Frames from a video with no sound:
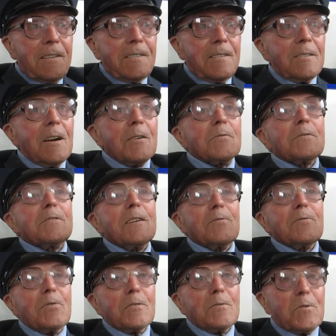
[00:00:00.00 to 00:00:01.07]
Yeah,
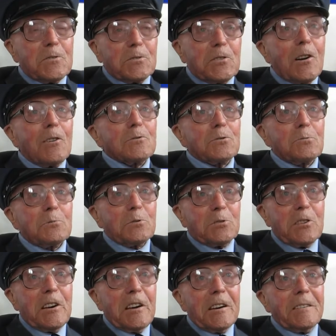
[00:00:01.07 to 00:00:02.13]
the chance was
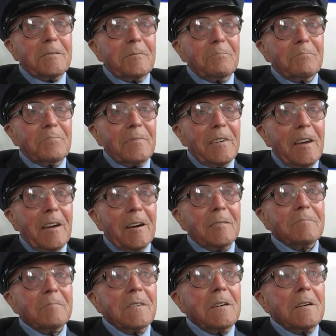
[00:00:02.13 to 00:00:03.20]
there, yeah.
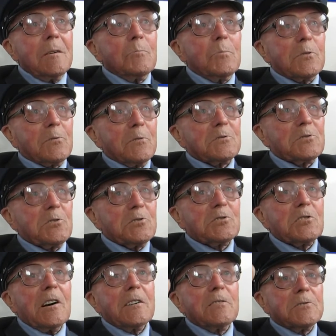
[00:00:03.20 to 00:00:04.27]
Because you
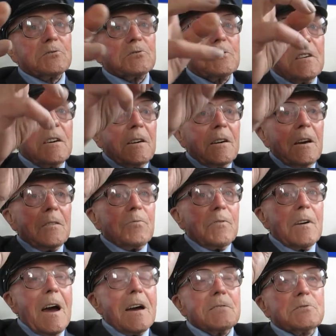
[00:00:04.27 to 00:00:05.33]
say
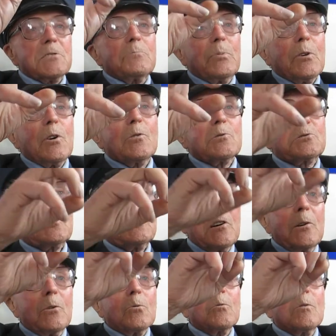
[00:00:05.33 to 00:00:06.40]
the
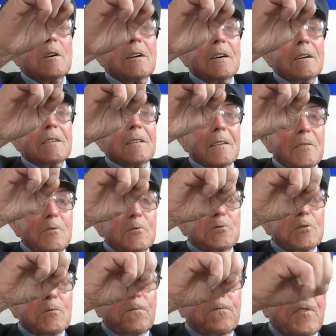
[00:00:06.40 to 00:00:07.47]
anti-personnel, they used
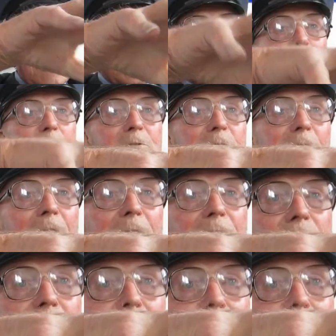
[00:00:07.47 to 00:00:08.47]
to fragmentate.